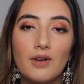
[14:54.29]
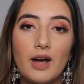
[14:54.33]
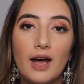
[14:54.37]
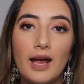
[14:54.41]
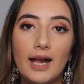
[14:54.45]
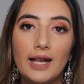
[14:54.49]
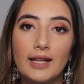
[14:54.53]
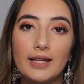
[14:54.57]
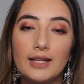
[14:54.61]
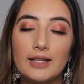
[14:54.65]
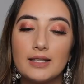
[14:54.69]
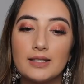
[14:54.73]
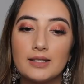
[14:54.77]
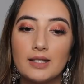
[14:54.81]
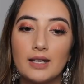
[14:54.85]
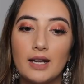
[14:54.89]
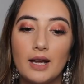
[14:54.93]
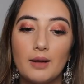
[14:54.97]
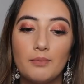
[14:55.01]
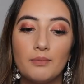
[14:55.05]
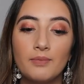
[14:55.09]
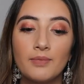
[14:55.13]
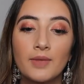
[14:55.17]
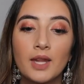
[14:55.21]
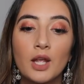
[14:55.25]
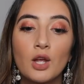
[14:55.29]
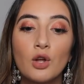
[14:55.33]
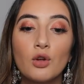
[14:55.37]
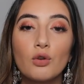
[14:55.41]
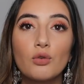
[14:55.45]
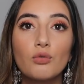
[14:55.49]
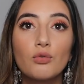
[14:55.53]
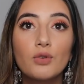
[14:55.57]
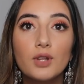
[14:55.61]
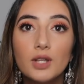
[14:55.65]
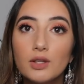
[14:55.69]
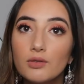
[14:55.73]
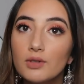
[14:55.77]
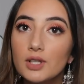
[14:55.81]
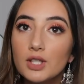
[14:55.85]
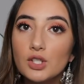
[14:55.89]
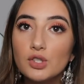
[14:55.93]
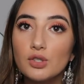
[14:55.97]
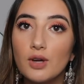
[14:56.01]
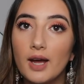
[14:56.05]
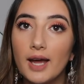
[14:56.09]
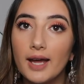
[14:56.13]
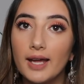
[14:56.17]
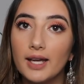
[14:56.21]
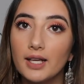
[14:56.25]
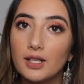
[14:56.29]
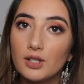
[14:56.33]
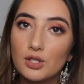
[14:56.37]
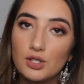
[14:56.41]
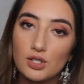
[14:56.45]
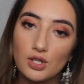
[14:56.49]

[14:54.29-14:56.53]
Island, and I'm really, really trying.